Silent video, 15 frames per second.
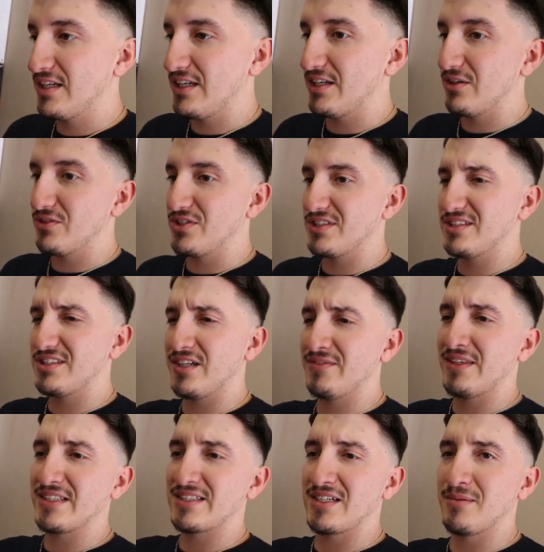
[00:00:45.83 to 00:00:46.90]
you know, just
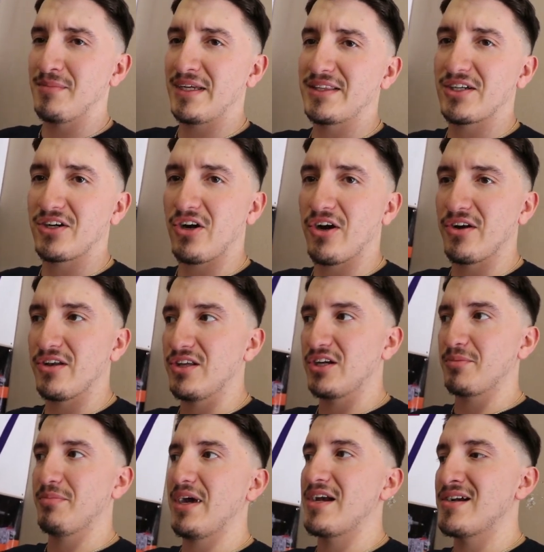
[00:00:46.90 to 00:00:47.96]
stuff that's gonna make the car
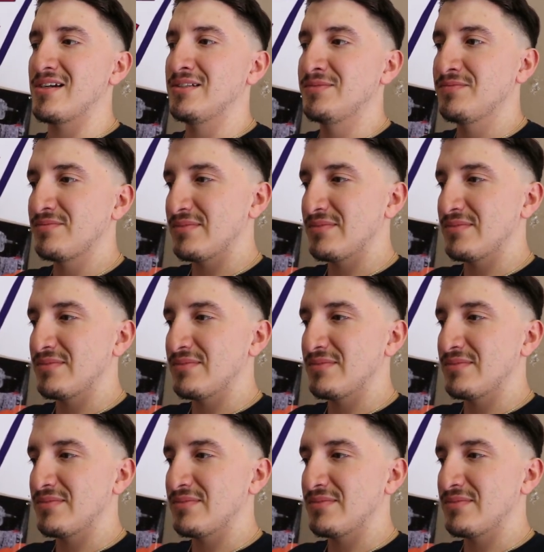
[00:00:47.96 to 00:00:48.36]
look better.